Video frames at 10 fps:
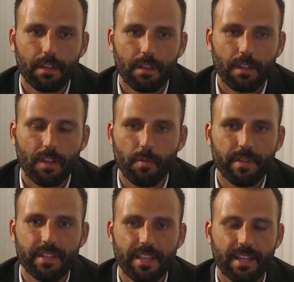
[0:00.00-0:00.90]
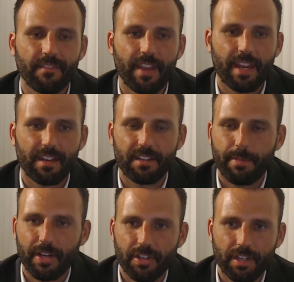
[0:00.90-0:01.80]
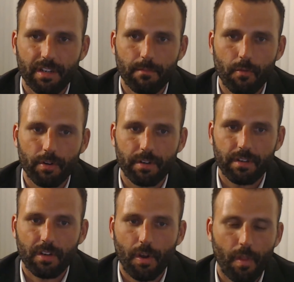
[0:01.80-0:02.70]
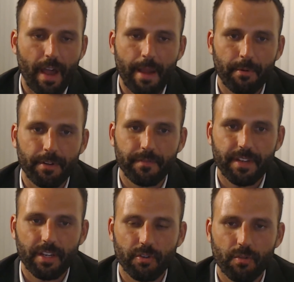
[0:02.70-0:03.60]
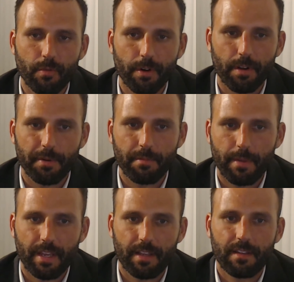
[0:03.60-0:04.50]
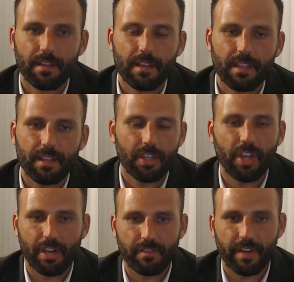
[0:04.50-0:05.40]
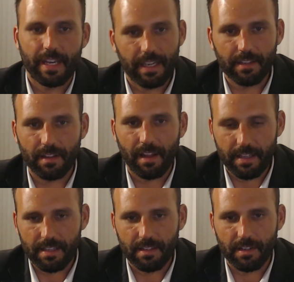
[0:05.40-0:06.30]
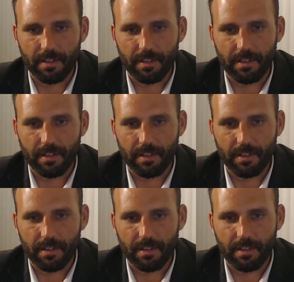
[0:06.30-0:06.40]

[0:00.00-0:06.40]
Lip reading: humans to innovate, and especially in a more collaborative digital world, which makes the exchange of ideas a lot easier,